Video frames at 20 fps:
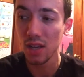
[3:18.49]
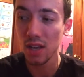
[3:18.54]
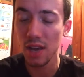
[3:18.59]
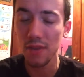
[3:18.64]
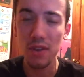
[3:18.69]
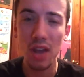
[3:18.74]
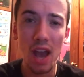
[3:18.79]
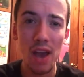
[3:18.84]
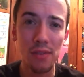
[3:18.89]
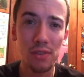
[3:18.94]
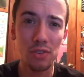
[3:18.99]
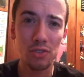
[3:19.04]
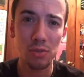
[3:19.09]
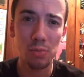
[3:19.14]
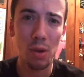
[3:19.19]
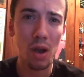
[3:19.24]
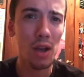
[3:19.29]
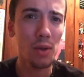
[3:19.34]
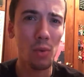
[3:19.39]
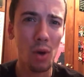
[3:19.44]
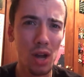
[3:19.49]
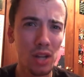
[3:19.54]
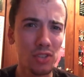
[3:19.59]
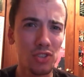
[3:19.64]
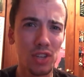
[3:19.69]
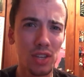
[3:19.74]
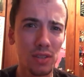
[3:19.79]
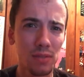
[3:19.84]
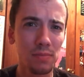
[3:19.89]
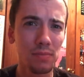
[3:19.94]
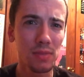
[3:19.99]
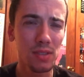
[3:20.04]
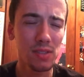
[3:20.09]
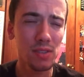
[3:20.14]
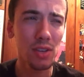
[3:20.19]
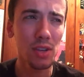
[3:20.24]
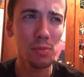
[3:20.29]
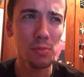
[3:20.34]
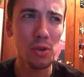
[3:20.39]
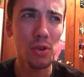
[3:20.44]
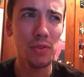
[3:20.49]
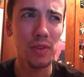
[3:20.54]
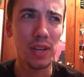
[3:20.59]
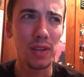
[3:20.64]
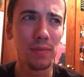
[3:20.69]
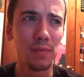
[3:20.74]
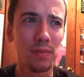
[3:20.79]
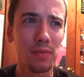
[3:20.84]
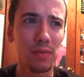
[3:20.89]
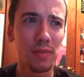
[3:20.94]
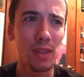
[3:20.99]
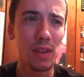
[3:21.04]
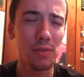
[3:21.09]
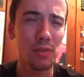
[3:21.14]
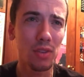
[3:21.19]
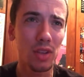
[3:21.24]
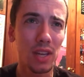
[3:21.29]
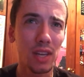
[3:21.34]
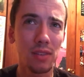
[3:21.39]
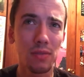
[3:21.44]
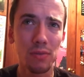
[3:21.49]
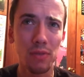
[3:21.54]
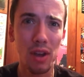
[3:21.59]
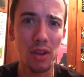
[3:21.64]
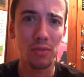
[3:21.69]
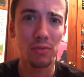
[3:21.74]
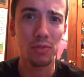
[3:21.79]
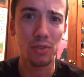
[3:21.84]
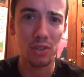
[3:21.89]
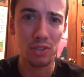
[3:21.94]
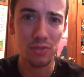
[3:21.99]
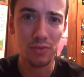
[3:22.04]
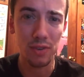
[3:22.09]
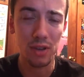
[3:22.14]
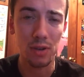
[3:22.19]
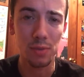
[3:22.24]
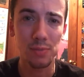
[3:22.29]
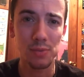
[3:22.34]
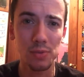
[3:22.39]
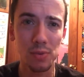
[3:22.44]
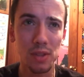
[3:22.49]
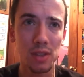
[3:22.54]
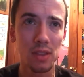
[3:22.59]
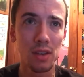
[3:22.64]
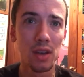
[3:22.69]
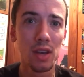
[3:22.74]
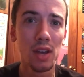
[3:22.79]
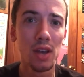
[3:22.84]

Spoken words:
If you haven't, you should probably watch it. It's a good movie if you like found footage films with